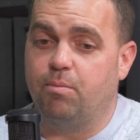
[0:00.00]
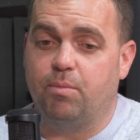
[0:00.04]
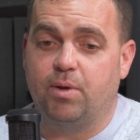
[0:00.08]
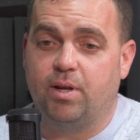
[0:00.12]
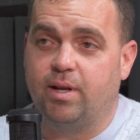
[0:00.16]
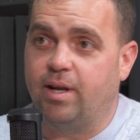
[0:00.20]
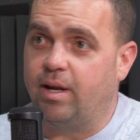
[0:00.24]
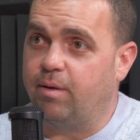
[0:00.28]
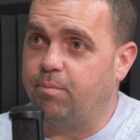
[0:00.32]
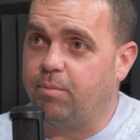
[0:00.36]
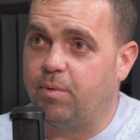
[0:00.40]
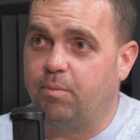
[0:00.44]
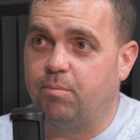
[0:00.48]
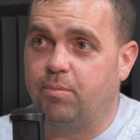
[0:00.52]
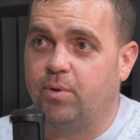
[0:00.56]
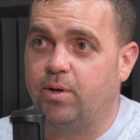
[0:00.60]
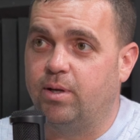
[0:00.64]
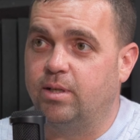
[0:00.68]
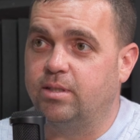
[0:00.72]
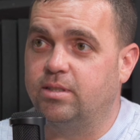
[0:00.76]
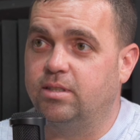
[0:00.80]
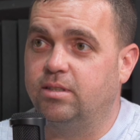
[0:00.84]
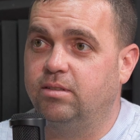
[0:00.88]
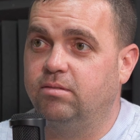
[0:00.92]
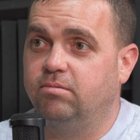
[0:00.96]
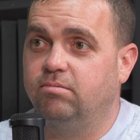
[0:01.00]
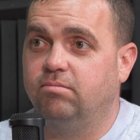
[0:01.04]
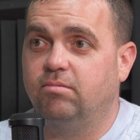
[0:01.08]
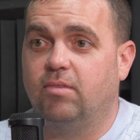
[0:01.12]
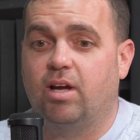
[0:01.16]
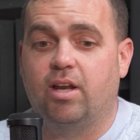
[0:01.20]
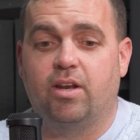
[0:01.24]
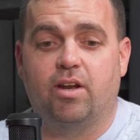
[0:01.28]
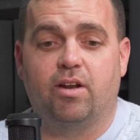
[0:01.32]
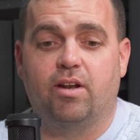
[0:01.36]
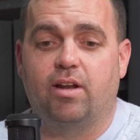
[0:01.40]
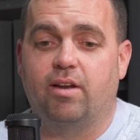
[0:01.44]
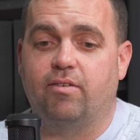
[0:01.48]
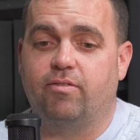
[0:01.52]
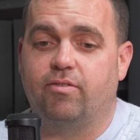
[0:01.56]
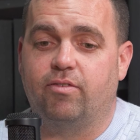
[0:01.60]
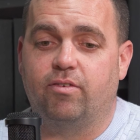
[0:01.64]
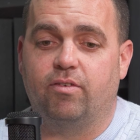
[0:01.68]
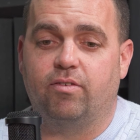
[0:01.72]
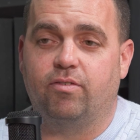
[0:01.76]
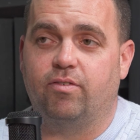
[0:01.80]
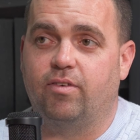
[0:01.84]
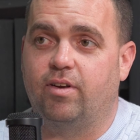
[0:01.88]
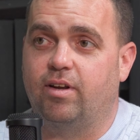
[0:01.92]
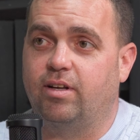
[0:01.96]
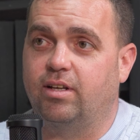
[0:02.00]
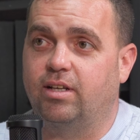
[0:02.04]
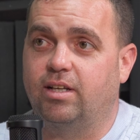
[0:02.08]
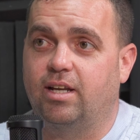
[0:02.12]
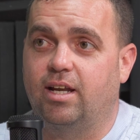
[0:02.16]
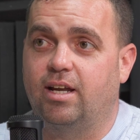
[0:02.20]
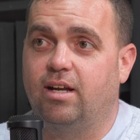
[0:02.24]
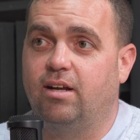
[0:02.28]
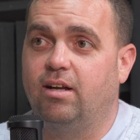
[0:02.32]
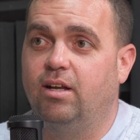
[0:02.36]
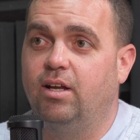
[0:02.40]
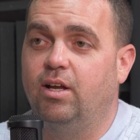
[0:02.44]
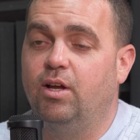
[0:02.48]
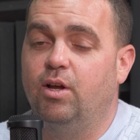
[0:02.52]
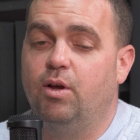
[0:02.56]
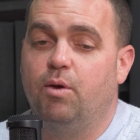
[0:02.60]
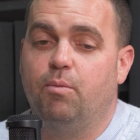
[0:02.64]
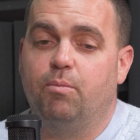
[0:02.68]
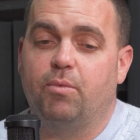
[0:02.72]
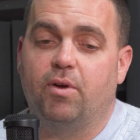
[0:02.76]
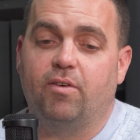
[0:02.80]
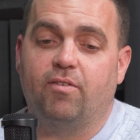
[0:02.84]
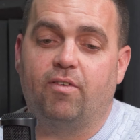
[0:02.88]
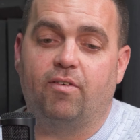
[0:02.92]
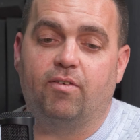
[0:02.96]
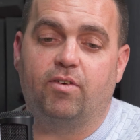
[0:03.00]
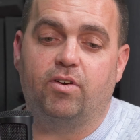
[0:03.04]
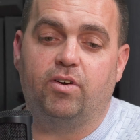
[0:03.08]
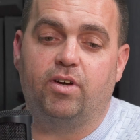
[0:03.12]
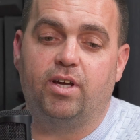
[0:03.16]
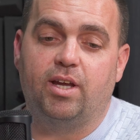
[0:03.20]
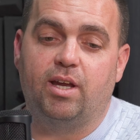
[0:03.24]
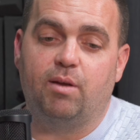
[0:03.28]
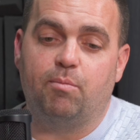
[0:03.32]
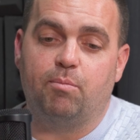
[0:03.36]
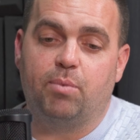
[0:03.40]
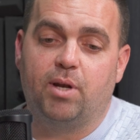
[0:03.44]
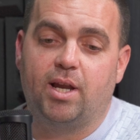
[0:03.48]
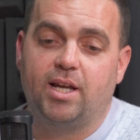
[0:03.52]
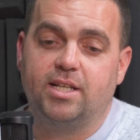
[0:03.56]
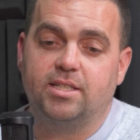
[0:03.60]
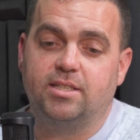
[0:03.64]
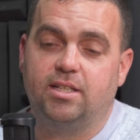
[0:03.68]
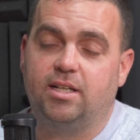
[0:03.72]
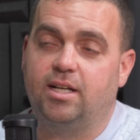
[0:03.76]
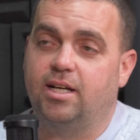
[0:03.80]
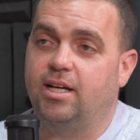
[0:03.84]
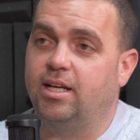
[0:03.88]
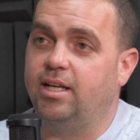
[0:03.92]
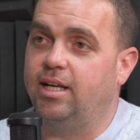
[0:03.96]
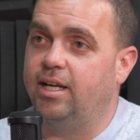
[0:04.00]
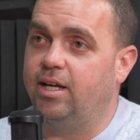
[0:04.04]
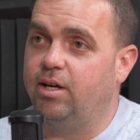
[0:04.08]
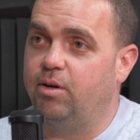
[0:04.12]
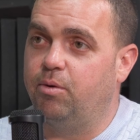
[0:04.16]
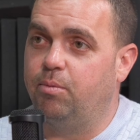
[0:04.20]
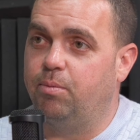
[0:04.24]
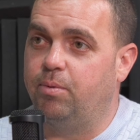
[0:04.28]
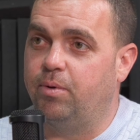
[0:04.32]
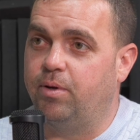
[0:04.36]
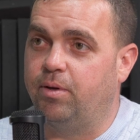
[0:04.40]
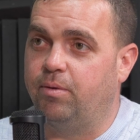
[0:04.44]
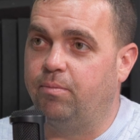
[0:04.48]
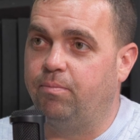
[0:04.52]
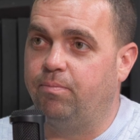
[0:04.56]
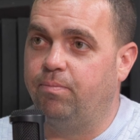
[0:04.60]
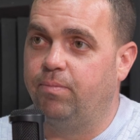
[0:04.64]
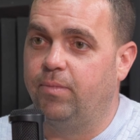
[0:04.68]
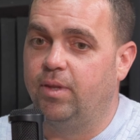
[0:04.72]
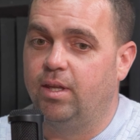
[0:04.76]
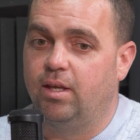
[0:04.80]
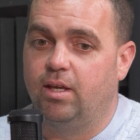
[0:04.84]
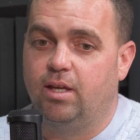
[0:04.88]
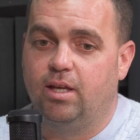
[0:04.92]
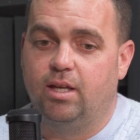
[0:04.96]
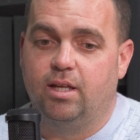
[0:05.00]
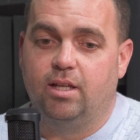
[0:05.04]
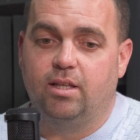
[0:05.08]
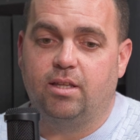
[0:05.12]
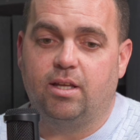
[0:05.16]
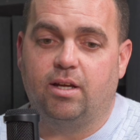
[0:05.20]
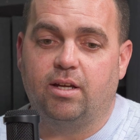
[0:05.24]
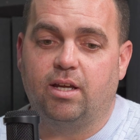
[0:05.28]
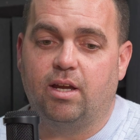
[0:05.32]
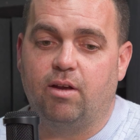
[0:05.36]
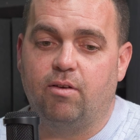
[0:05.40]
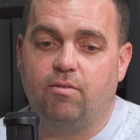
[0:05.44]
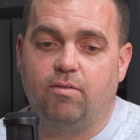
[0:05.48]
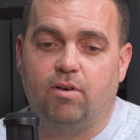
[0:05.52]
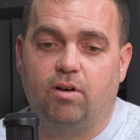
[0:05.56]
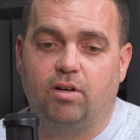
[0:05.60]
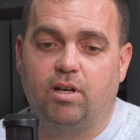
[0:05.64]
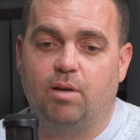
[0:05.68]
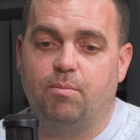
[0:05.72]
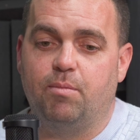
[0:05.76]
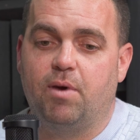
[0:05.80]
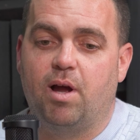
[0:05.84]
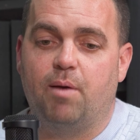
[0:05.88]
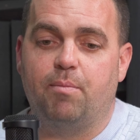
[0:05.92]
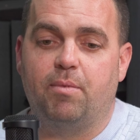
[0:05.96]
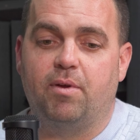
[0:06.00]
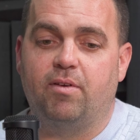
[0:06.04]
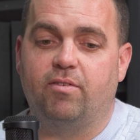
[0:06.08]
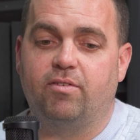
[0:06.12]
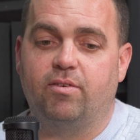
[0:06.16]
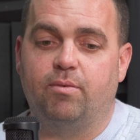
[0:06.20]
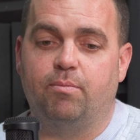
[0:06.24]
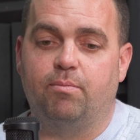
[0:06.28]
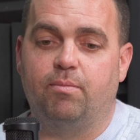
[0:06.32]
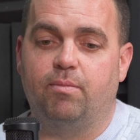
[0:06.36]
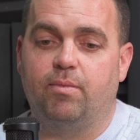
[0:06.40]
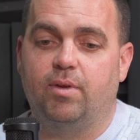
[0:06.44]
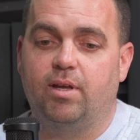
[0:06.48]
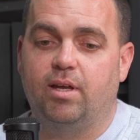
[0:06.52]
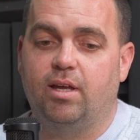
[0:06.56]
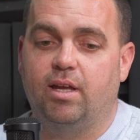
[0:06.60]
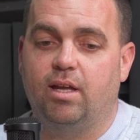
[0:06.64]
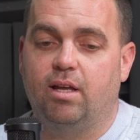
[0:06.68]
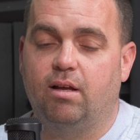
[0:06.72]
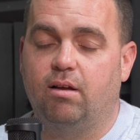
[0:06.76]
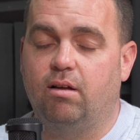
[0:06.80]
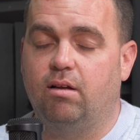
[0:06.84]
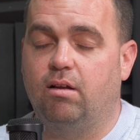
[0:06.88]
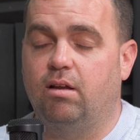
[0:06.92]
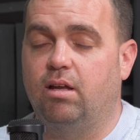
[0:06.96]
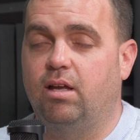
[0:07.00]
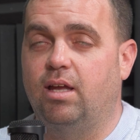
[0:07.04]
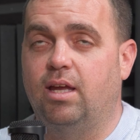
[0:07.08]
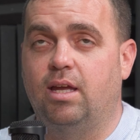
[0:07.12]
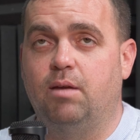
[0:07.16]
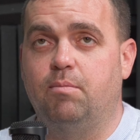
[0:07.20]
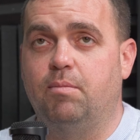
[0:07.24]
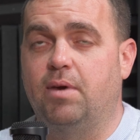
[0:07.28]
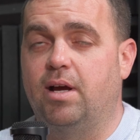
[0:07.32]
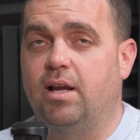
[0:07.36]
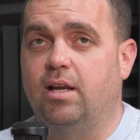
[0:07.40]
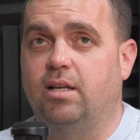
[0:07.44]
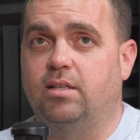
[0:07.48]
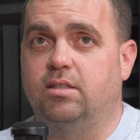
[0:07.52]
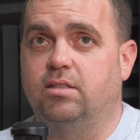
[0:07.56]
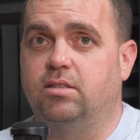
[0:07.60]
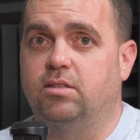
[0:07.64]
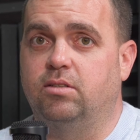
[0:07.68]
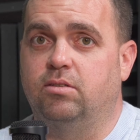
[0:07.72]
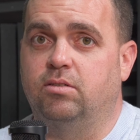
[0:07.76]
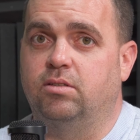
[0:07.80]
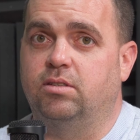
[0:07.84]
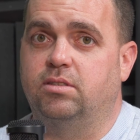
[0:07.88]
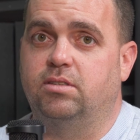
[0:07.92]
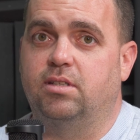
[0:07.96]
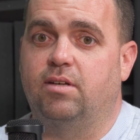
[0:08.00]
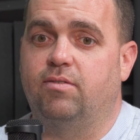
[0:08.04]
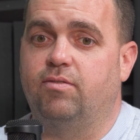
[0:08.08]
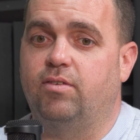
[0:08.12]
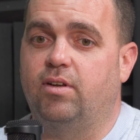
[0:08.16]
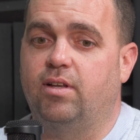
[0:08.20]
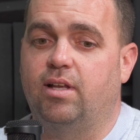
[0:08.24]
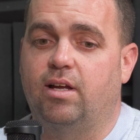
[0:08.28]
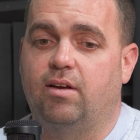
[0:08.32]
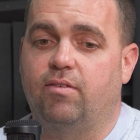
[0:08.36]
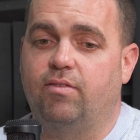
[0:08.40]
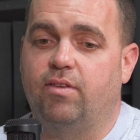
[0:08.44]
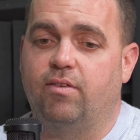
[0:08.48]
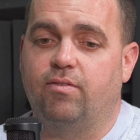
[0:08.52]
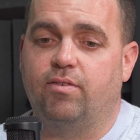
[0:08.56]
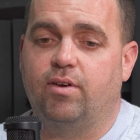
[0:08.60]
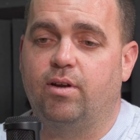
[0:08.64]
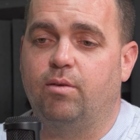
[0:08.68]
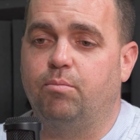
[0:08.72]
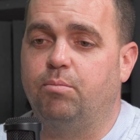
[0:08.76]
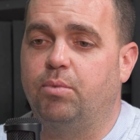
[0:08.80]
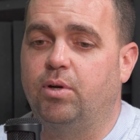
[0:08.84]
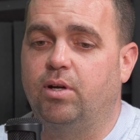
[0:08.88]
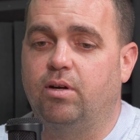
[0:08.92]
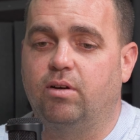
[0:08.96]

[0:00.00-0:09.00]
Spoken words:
be an admin person. I know that for a fact now. But if I've got it in place that I can help them, don't get me wrong, there might be some emailing to do and stuff like that with their phone,